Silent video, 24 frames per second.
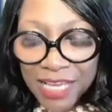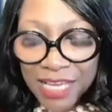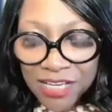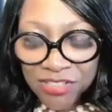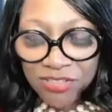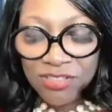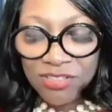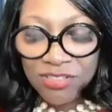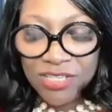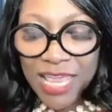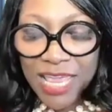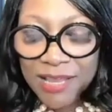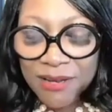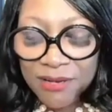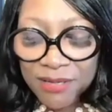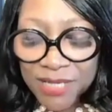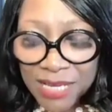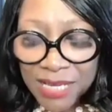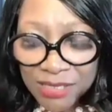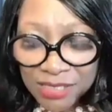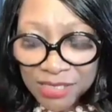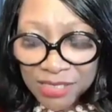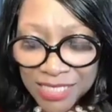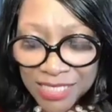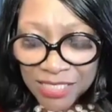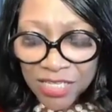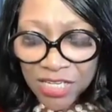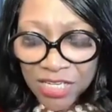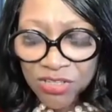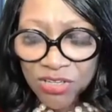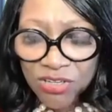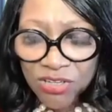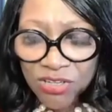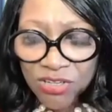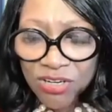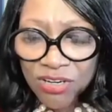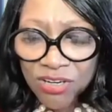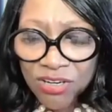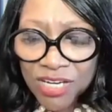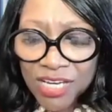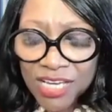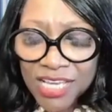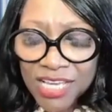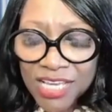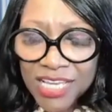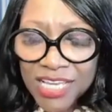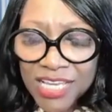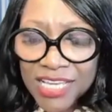yesterday when I was listening to
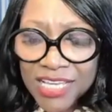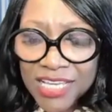her,